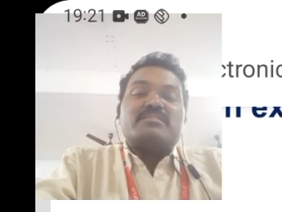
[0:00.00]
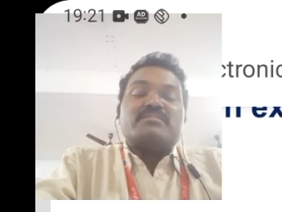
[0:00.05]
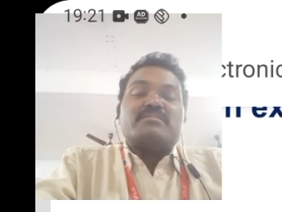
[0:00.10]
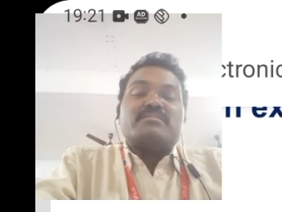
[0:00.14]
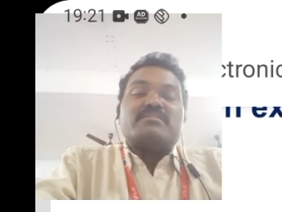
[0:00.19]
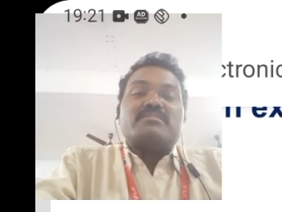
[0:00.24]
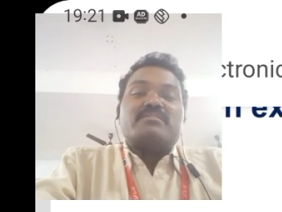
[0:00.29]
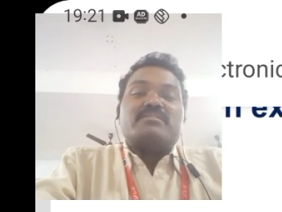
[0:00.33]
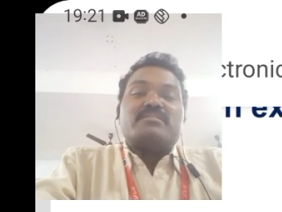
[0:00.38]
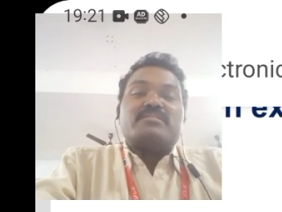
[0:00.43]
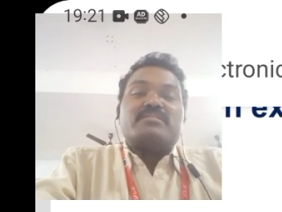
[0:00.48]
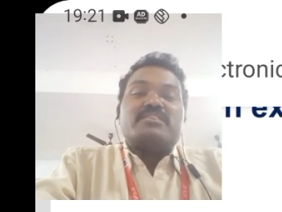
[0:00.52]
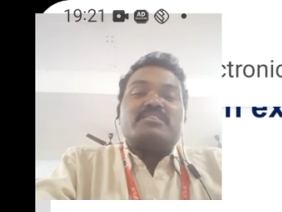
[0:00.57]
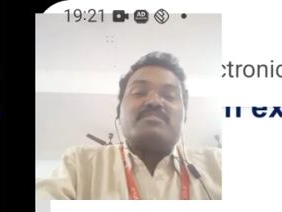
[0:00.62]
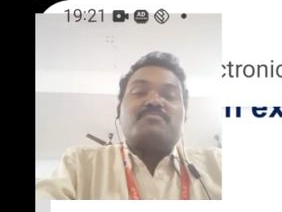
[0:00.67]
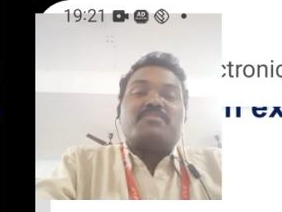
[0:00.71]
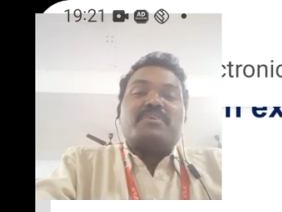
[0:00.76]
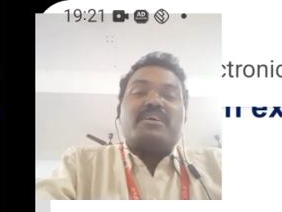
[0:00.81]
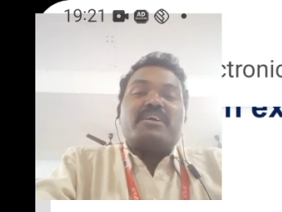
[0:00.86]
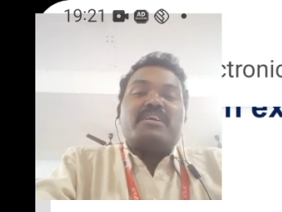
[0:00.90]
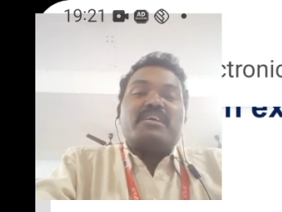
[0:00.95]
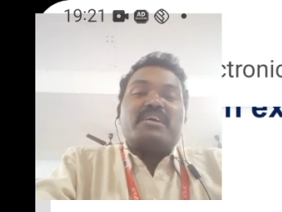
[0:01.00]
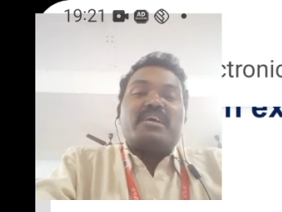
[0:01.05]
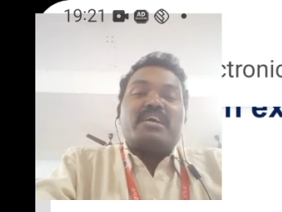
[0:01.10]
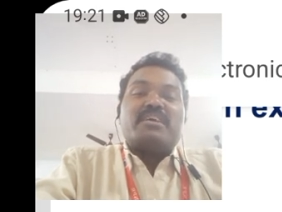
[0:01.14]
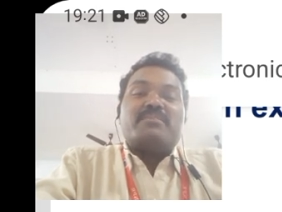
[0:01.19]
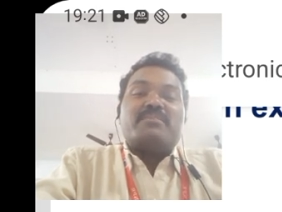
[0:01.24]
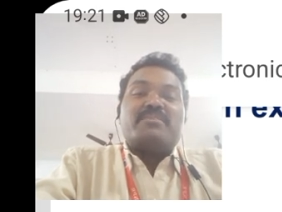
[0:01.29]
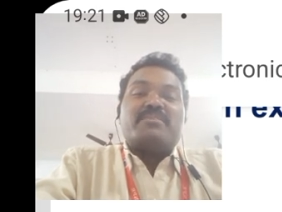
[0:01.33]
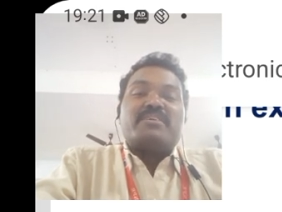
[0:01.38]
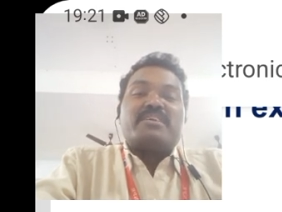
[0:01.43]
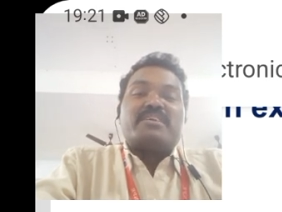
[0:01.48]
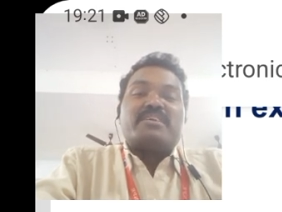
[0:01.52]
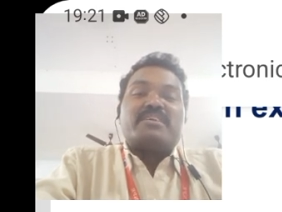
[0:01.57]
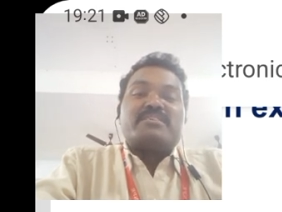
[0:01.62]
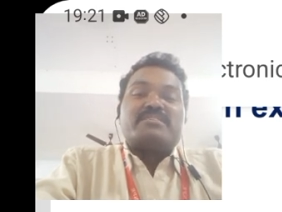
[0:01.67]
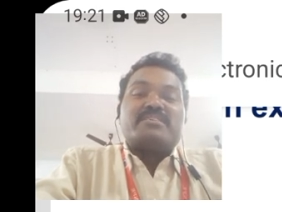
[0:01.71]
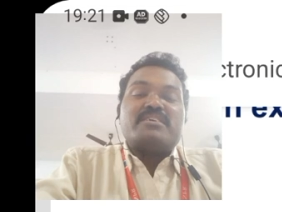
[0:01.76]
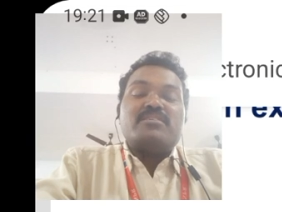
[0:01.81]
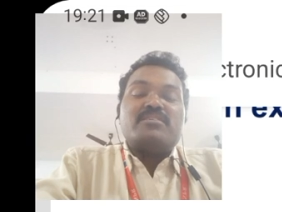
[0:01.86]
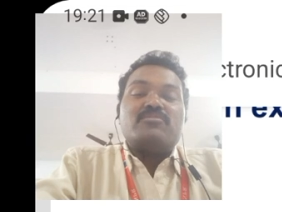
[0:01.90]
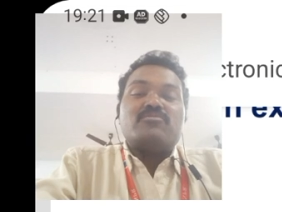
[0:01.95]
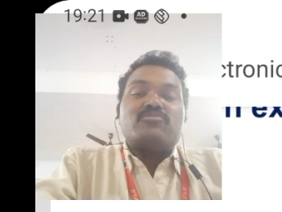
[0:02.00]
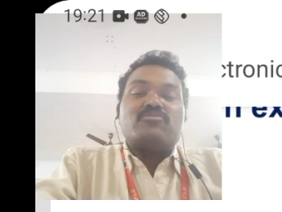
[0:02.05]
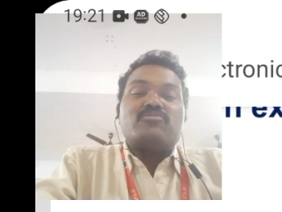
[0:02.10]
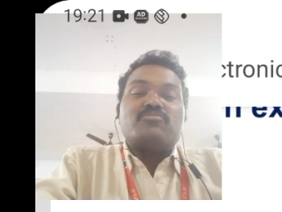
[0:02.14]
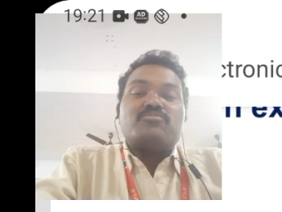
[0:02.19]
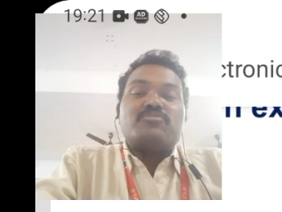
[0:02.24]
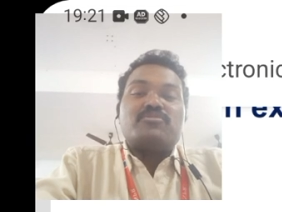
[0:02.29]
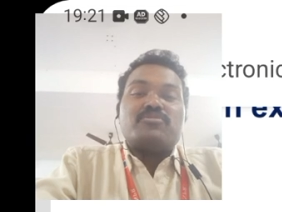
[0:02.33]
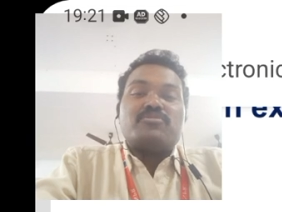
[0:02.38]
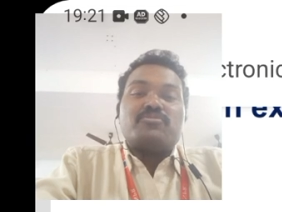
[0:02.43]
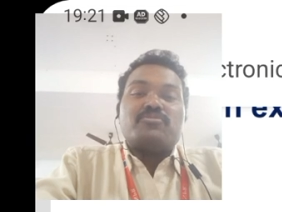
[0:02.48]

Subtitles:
This pair I am making is a group 2.